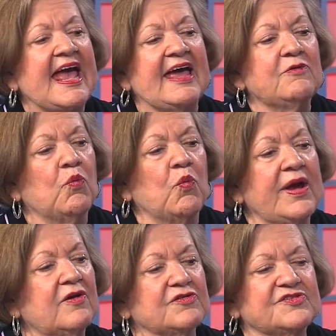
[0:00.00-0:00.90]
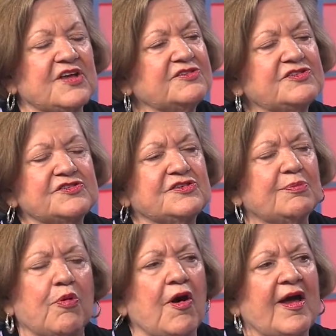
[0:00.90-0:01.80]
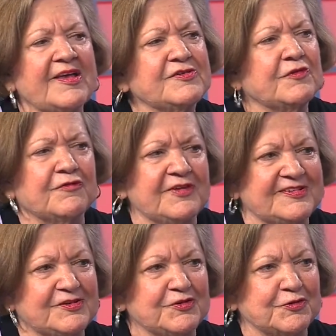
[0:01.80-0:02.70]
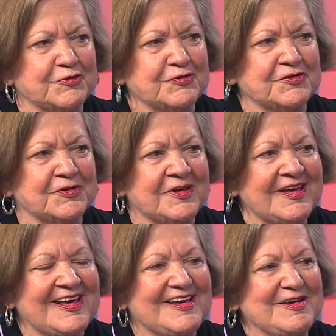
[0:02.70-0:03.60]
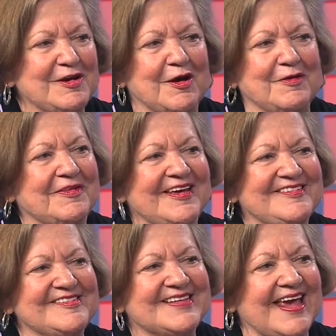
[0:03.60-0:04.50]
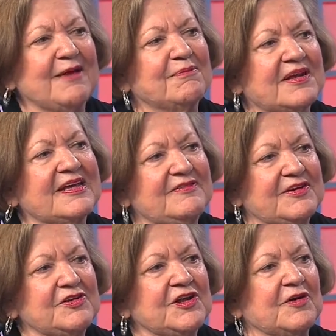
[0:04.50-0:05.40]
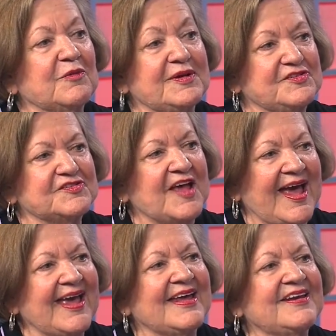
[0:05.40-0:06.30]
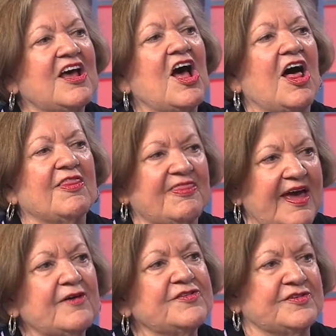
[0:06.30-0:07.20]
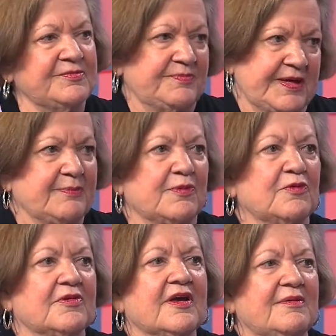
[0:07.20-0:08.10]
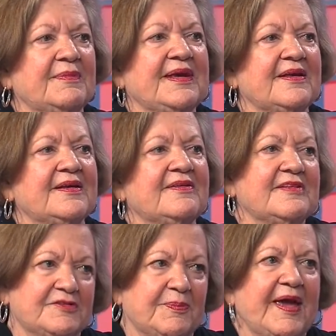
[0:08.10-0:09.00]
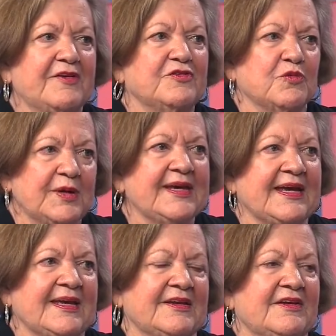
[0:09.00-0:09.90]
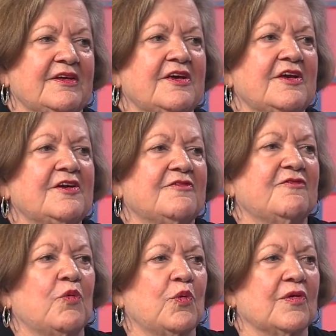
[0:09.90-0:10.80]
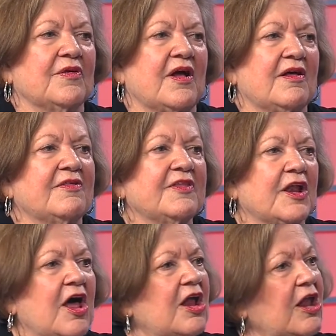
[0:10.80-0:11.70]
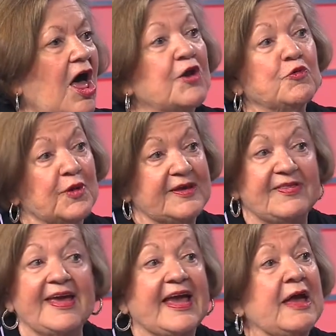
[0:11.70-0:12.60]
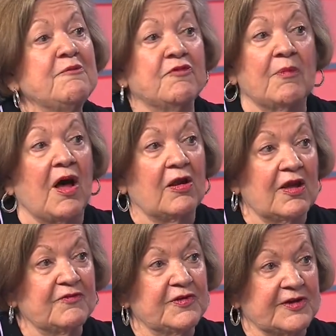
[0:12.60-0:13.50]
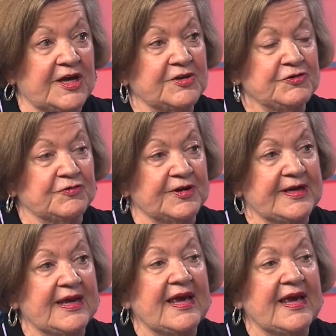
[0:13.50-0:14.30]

And we are such a surprise for visitors. They just can't believe it. You know, we just had 1,000 people come in this past weekend for a lottery. They came from all over the country.